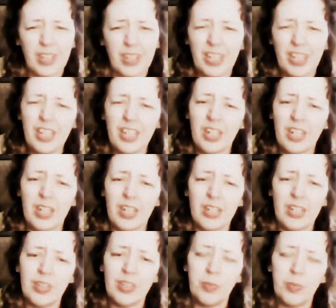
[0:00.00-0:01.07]
yeah,
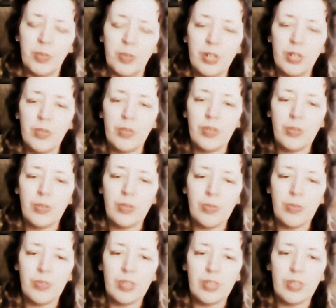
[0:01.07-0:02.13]
the more you
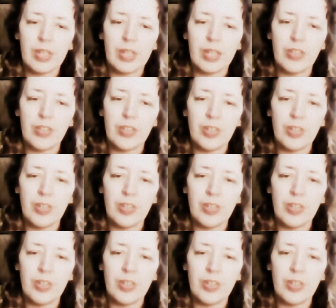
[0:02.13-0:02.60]
use that